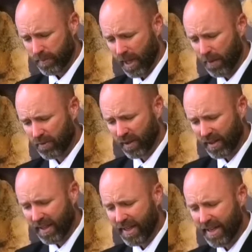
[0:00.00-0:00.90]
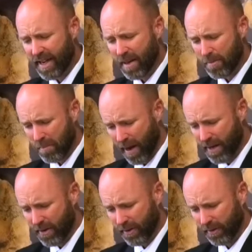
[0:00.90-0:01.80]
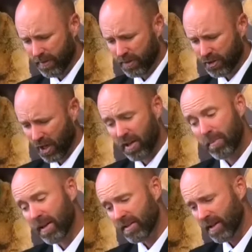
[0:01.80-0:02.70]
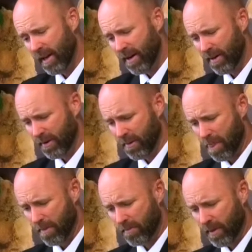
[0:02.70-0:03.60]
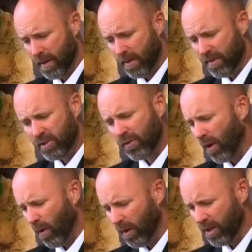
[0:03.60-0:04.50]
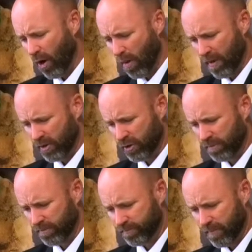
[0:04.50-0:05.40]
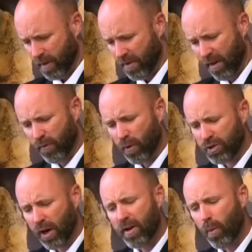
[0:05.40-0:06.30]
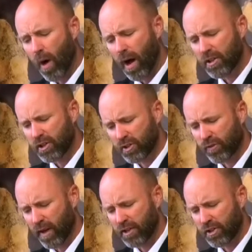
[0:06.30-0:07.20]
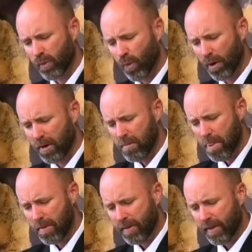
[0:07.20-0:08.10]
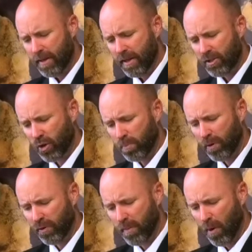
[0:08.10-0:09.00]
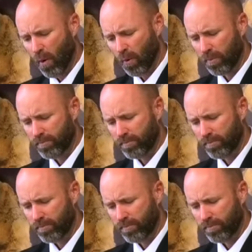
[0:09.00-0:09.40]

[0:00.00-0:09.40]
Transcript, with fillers: And with the linen mitre shall he be attired. These are the holy garments. Therefore shall he wash his flesh in water, and so put them on.